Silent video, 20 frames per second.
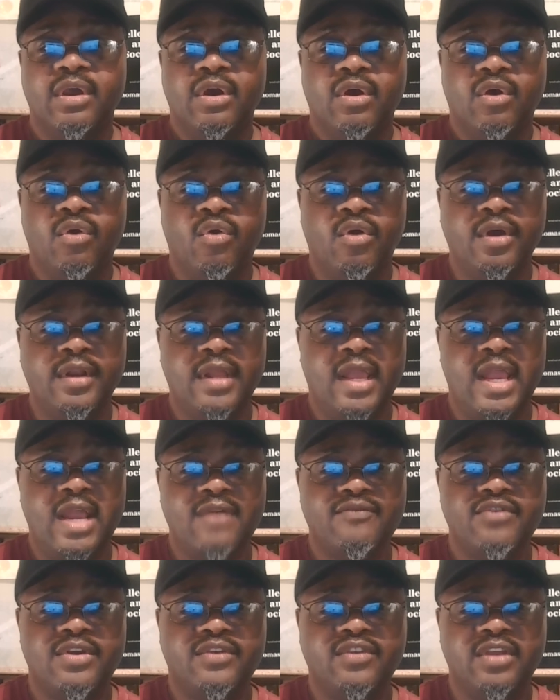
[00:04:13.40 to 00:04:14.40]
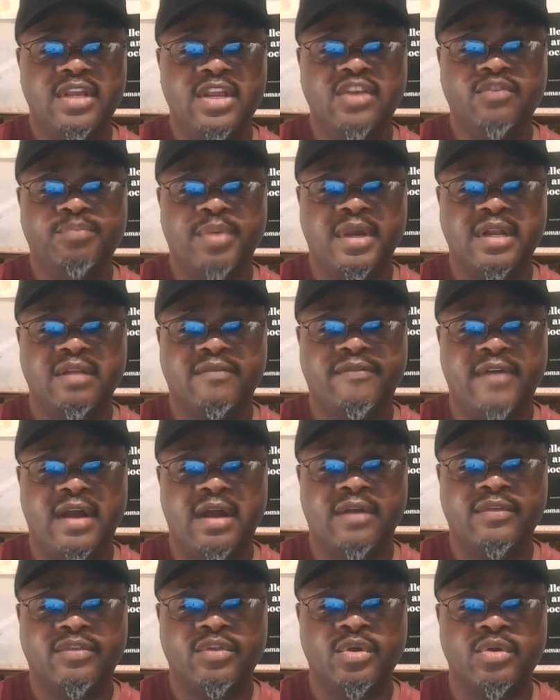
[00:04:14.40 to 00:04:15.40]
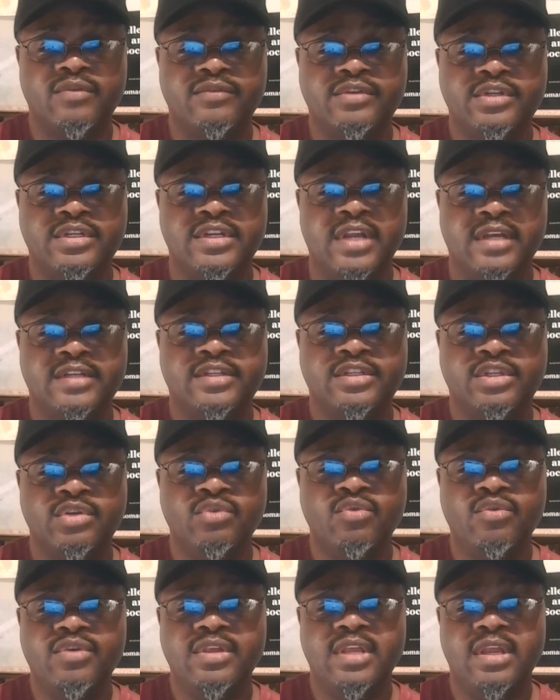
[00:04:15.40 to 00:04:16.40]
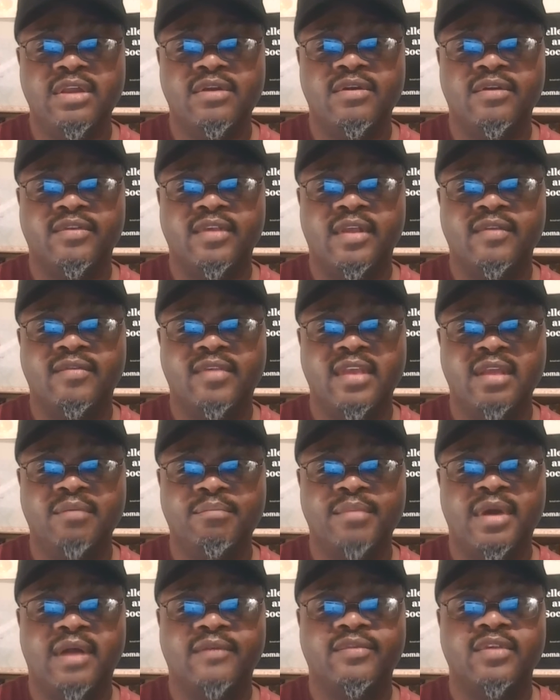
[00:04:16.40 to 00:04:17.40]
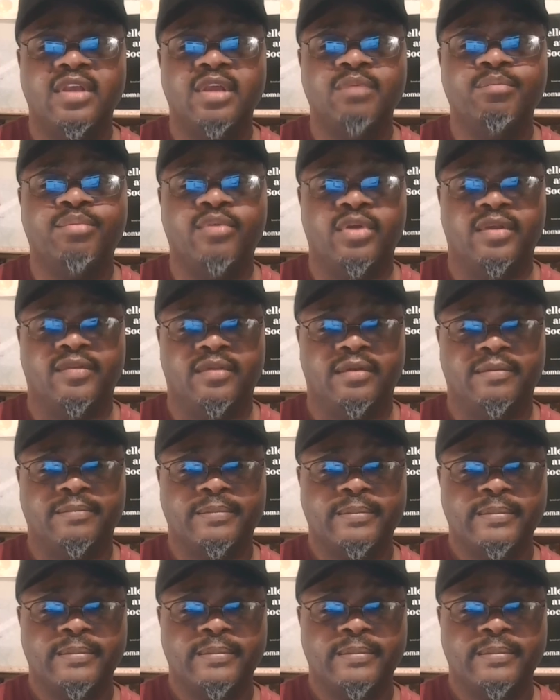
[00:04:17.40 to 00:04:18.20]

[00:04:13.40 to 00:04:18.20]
On average, each pedophile served just two years and 10 months in prison.